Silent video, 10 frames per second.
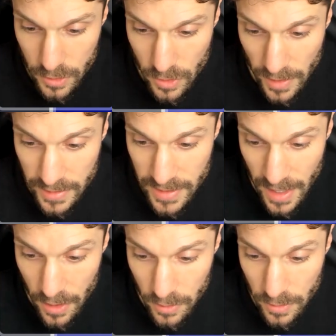Drag it
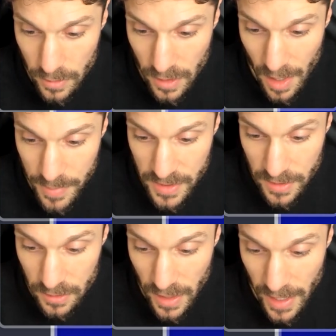down, copy
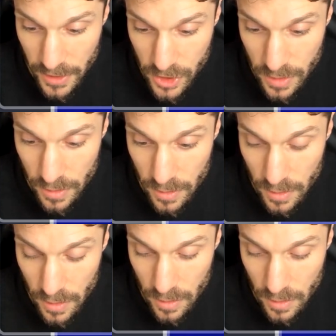single action.